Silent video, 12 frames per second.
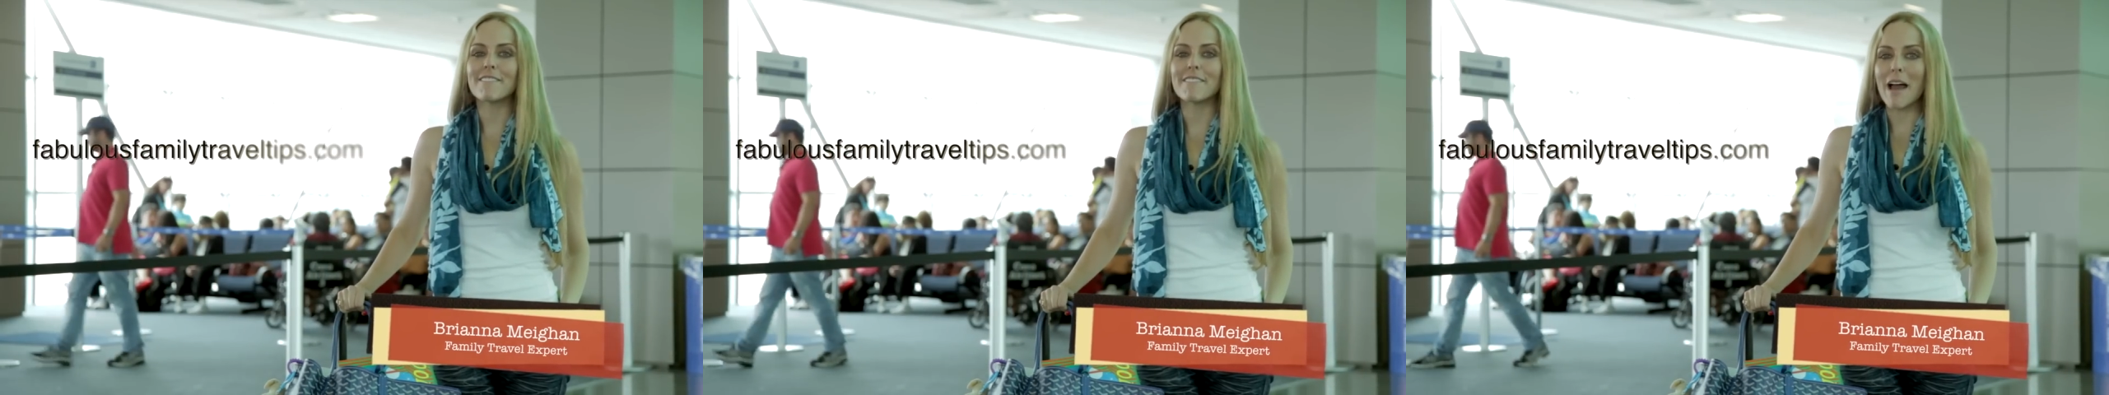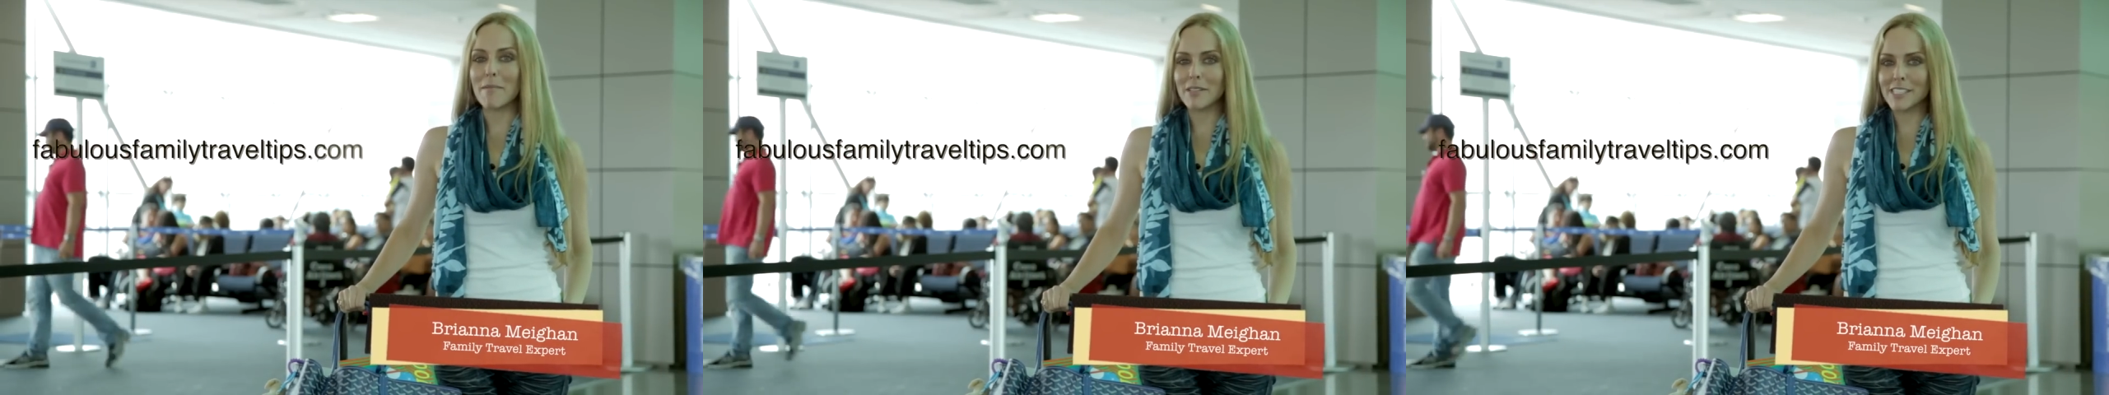
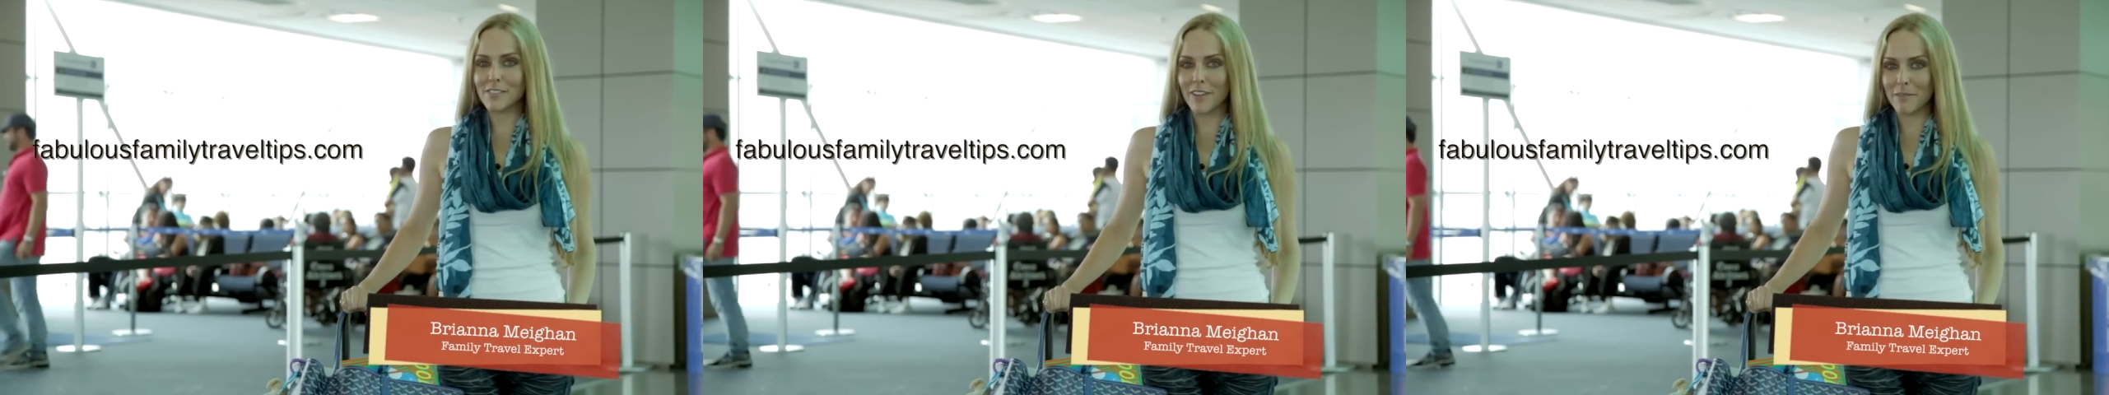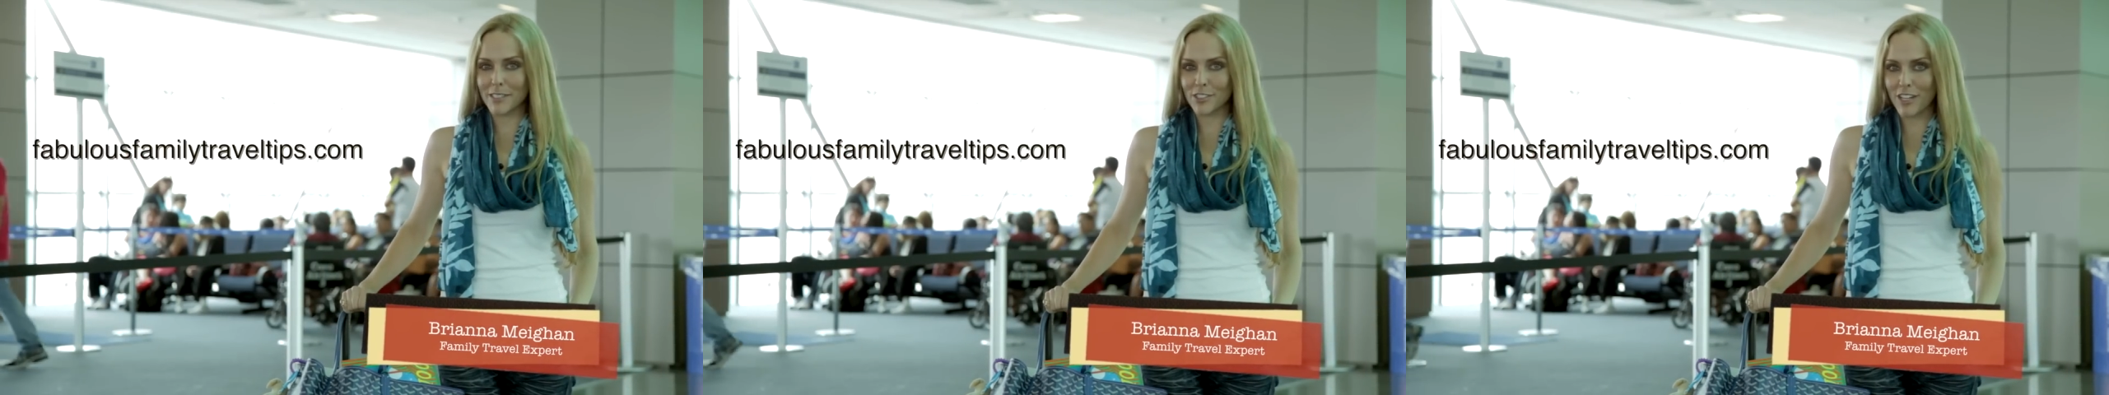
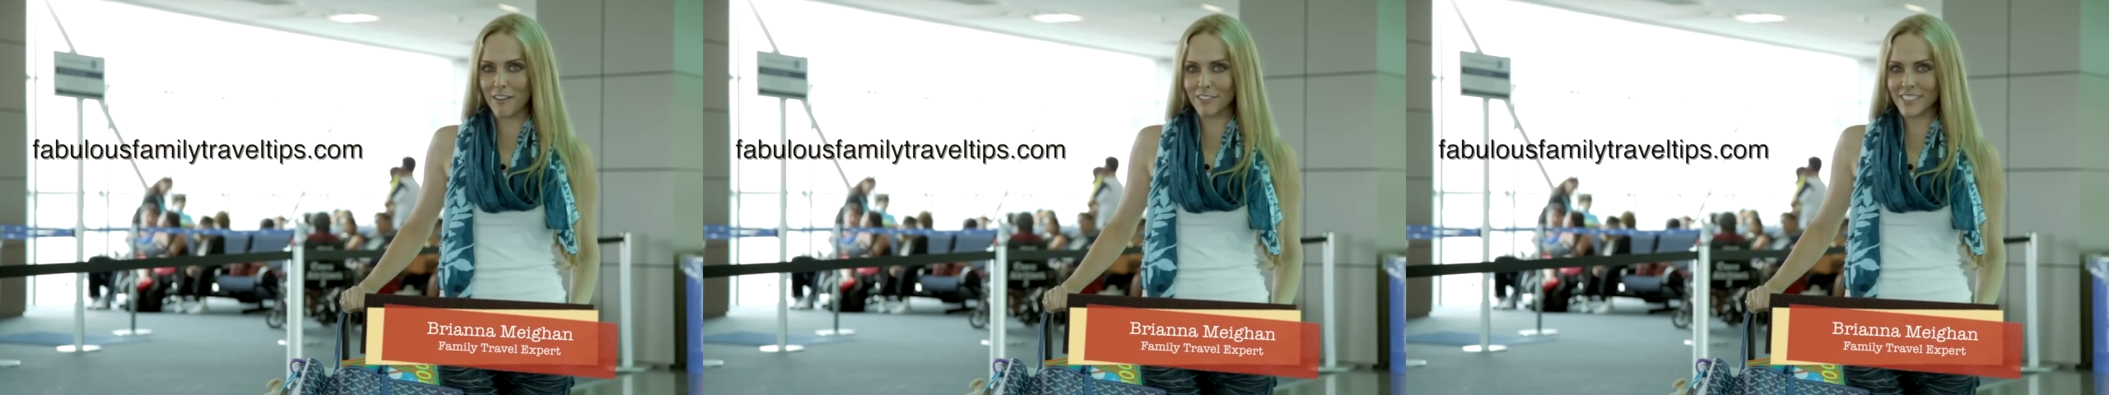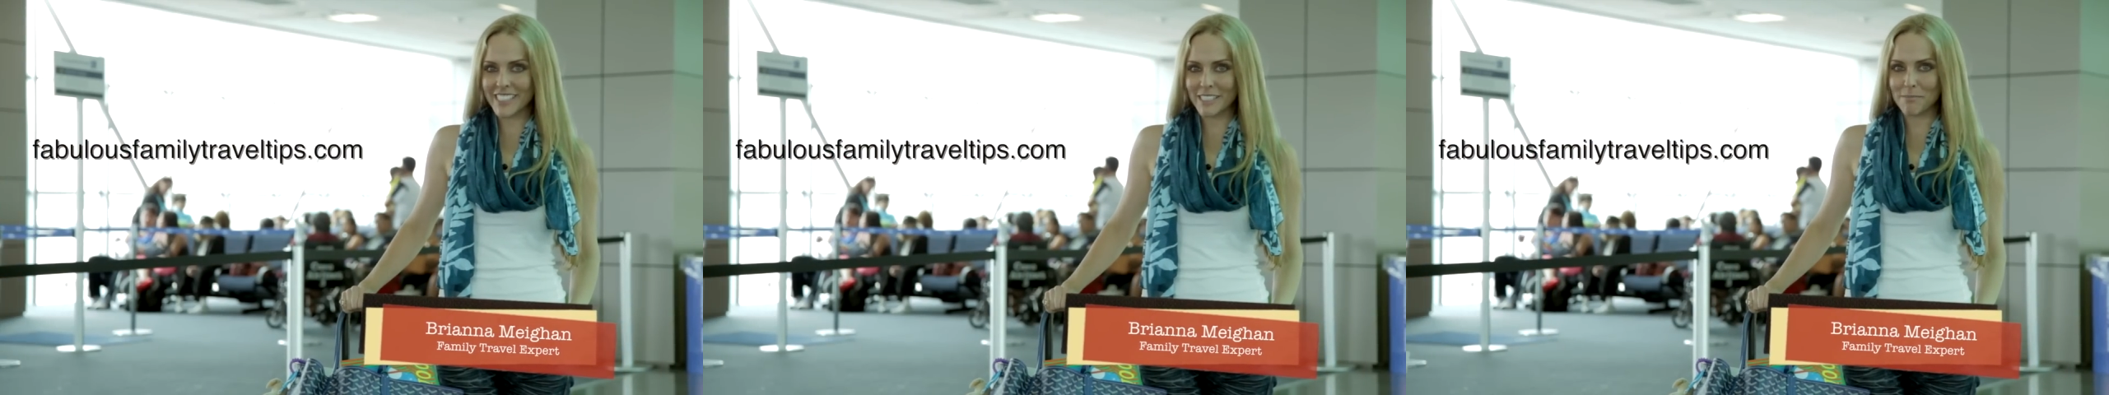
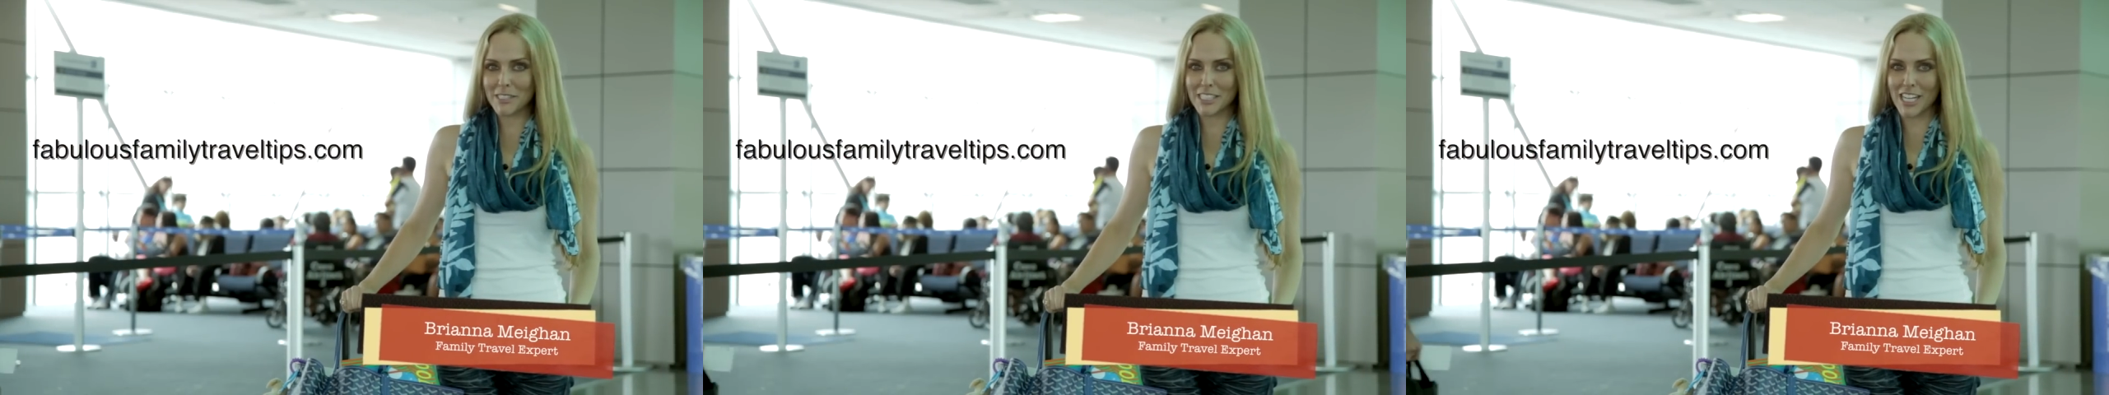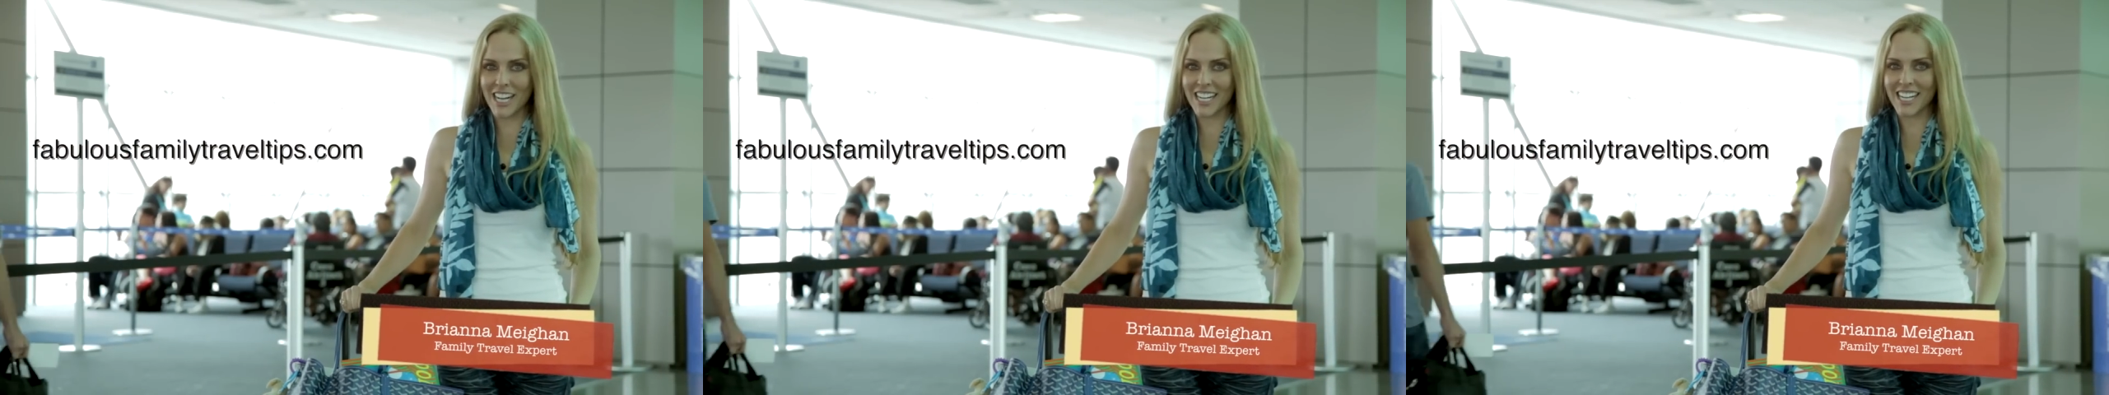
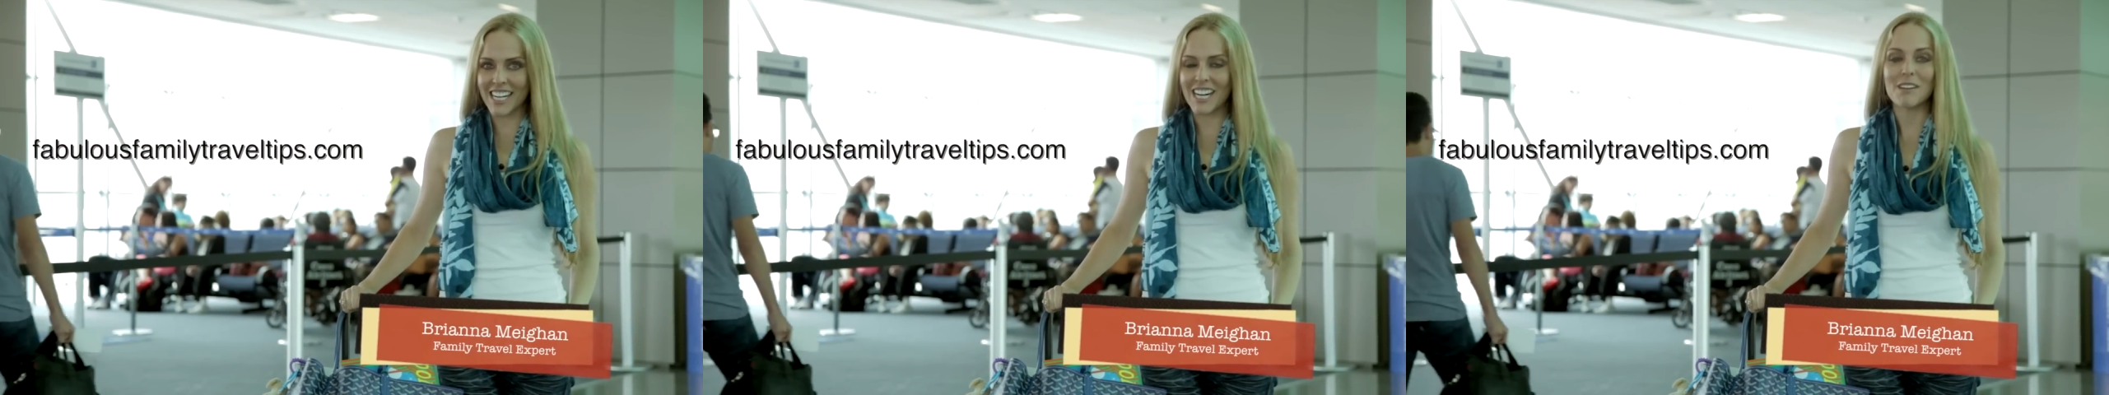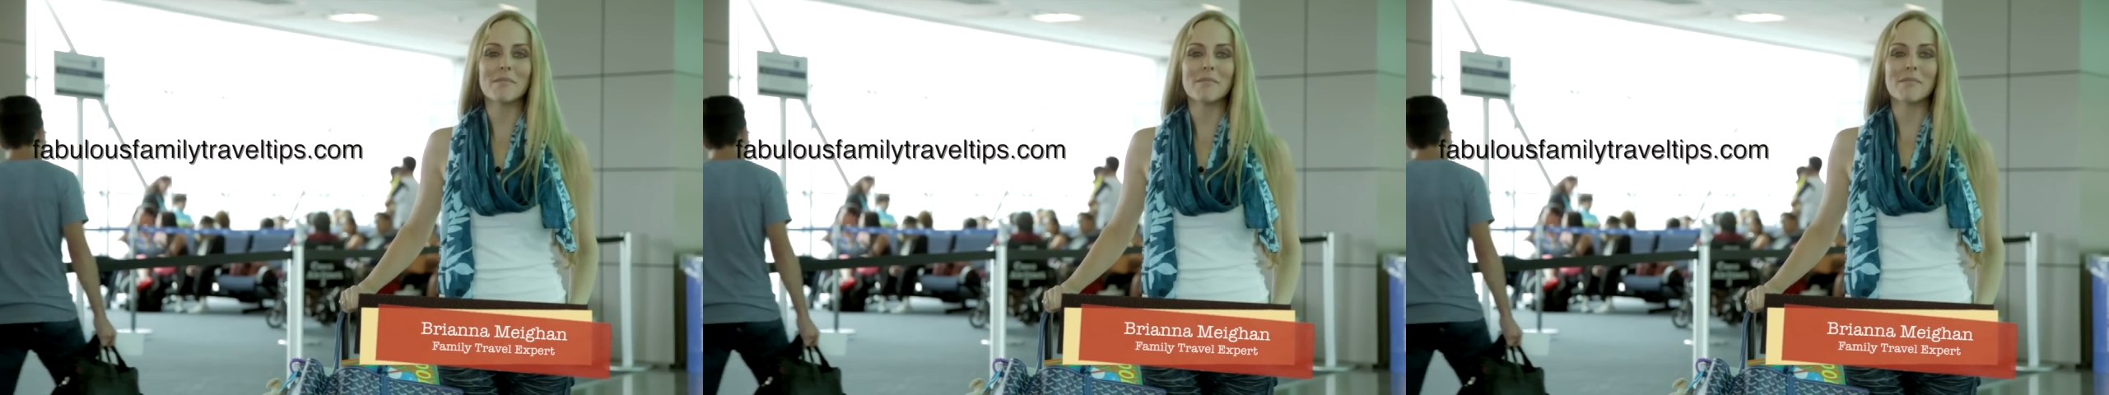FabulousFamilyTravelTips.com